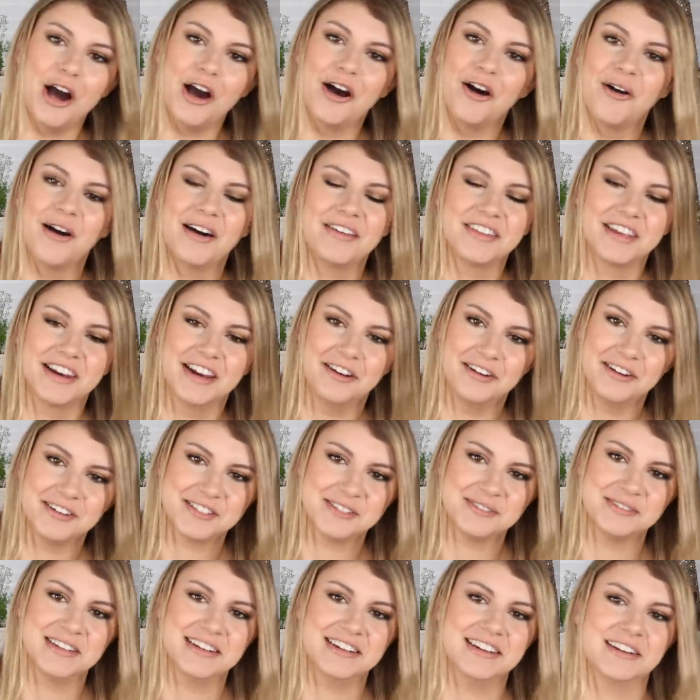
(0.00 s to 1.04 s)
Oh, and then I
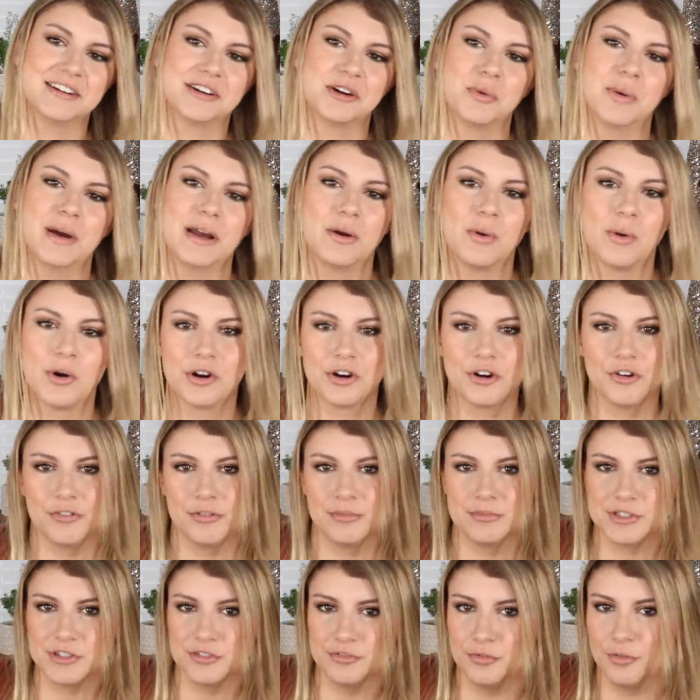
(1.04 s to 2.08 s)
also did a quick order
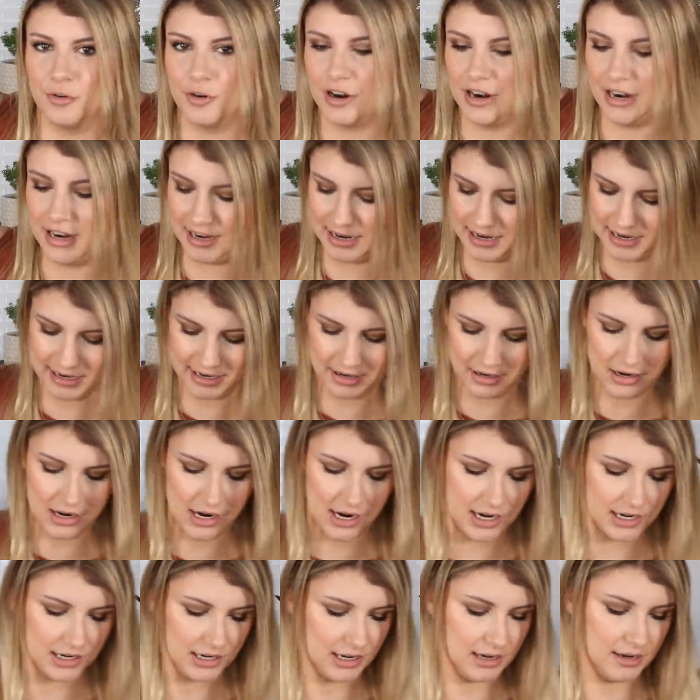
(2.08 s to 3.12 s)
from Sephora and I
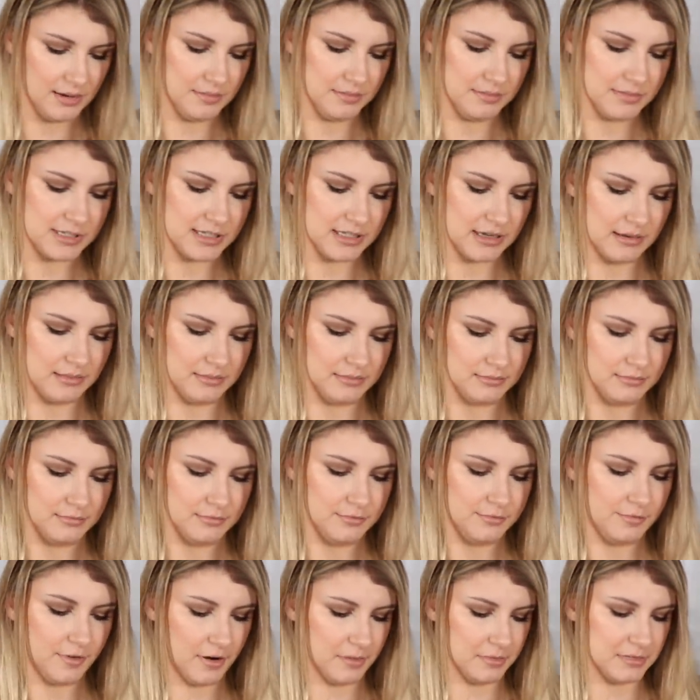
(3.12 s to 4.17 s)
got some
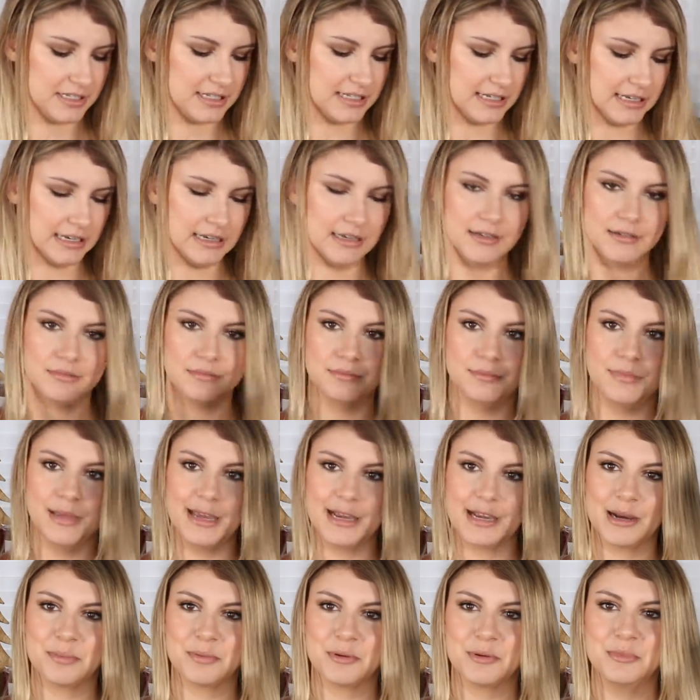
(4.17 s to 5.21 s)
pharmacy
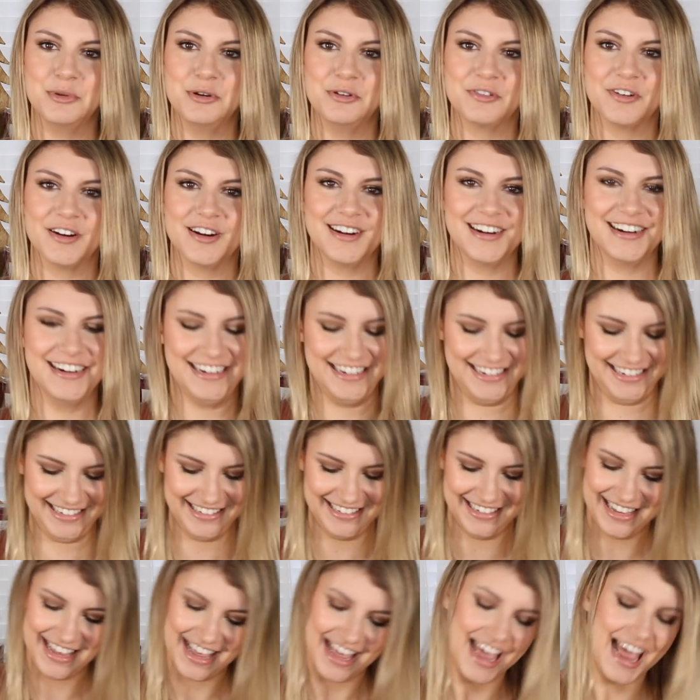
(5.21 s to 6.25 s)
makeup remover
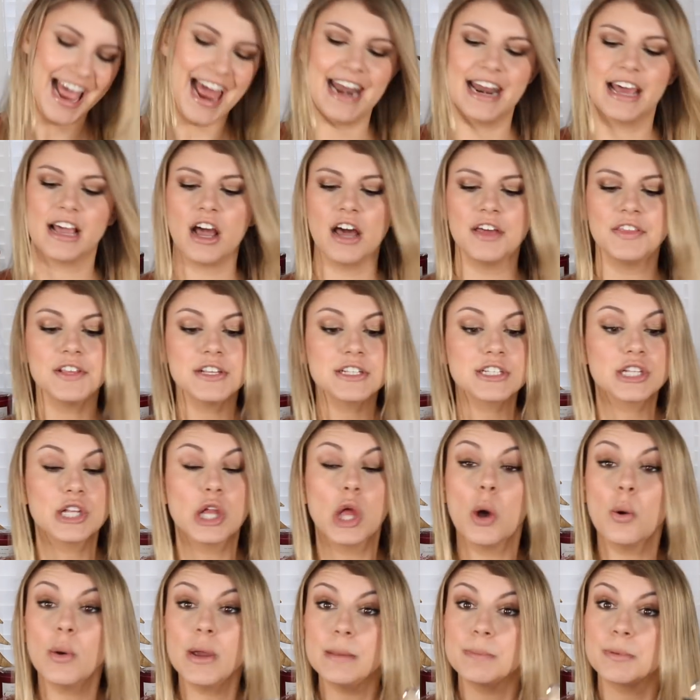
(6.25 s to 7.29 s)
and I got this
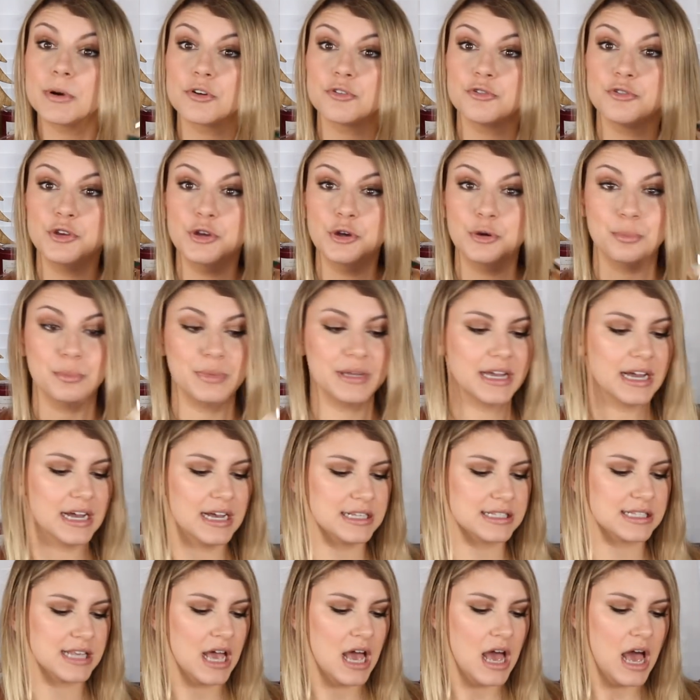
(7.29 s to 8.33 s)
Chloe perfume
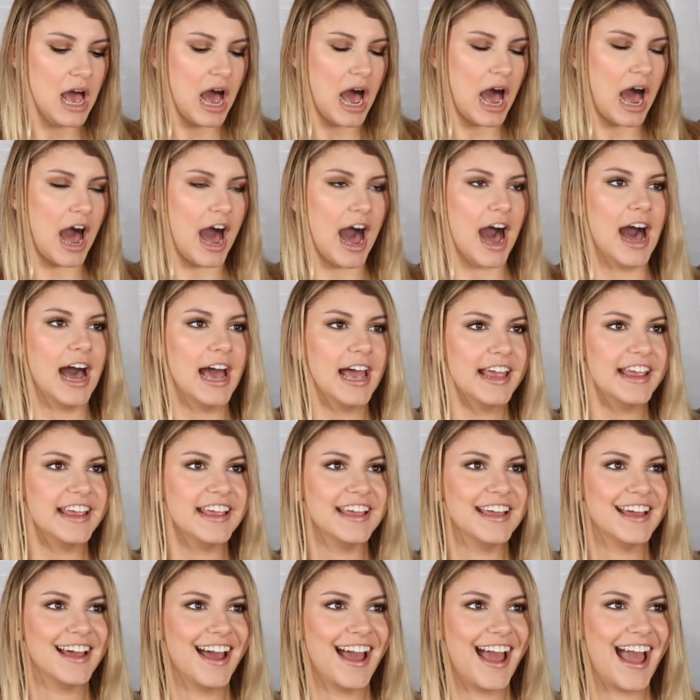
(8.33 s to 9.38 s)
because
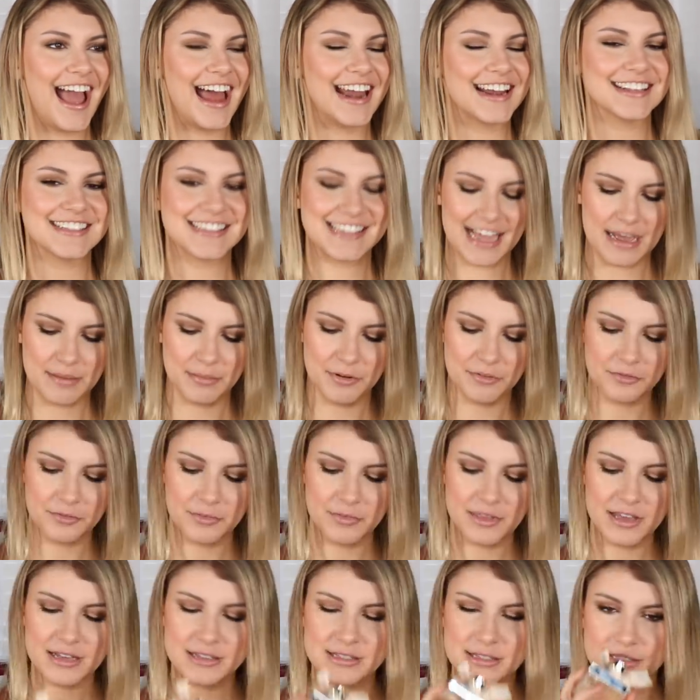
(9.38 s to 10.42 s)
I had a sample
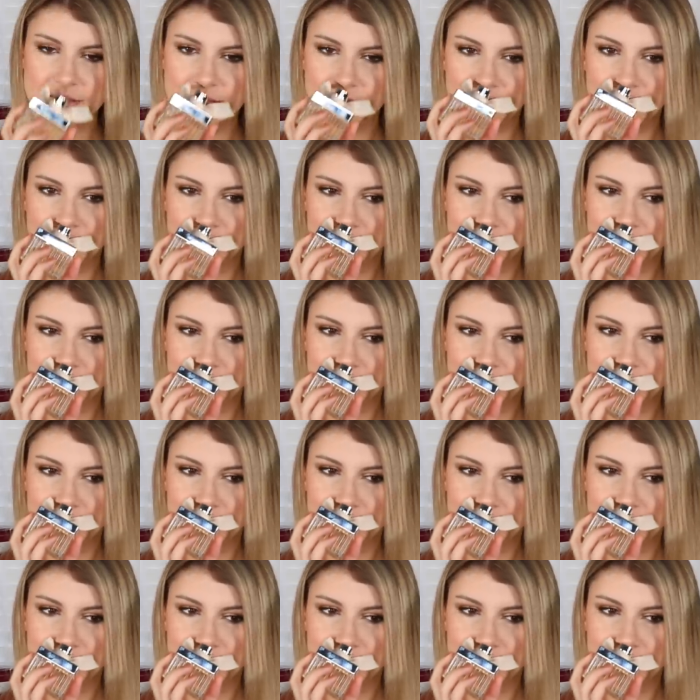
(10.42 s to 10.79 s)
from this.